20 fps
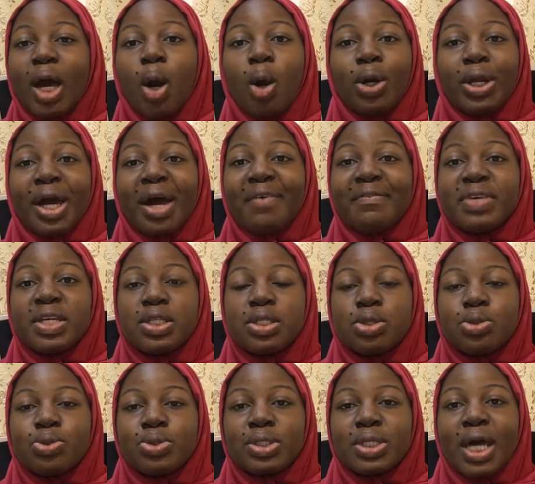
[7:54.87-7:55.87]
other
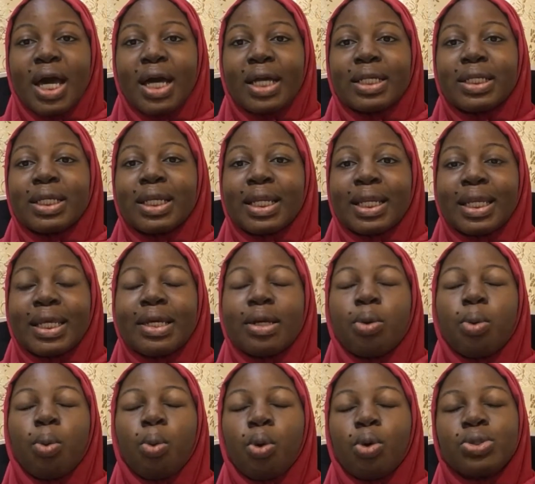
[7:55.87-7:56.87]
videos, and click
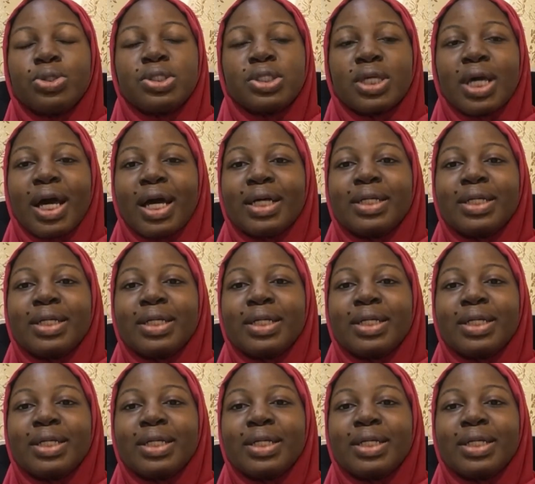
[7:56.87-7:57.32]
what,